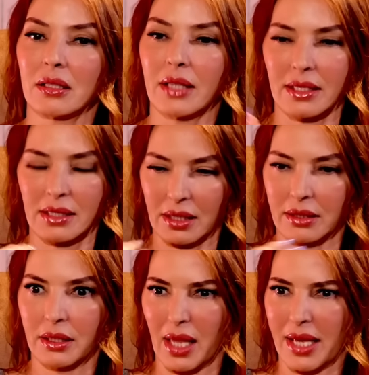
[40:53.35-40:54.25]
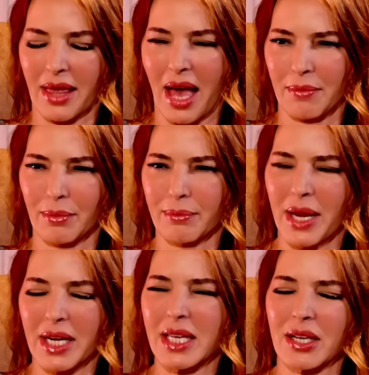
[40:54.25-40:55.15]
they said like that
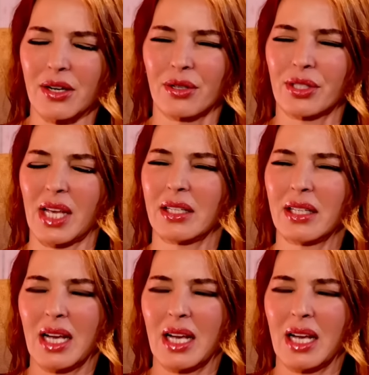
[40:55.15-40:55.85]
many years, and